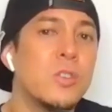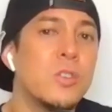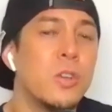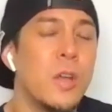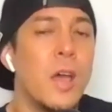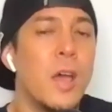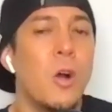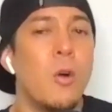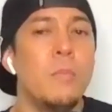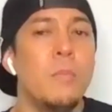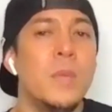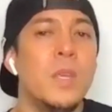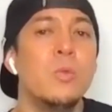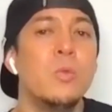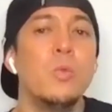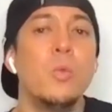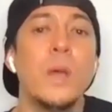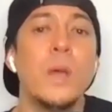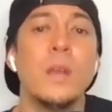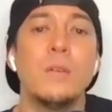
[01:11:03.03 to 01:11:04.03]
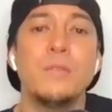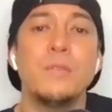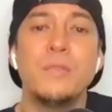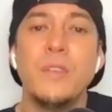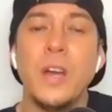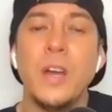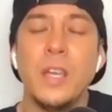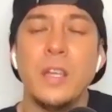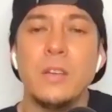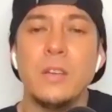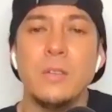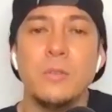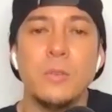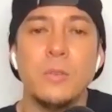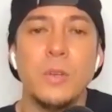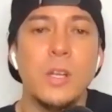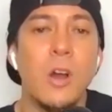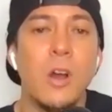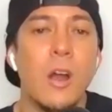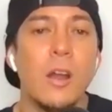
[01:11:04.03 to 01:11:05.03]
going to help me win a fight
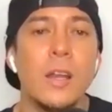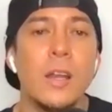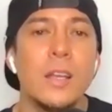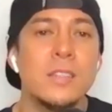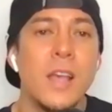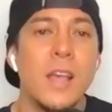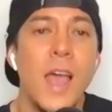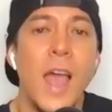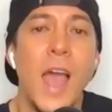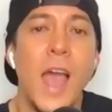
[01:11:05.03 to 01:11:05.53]
regardless.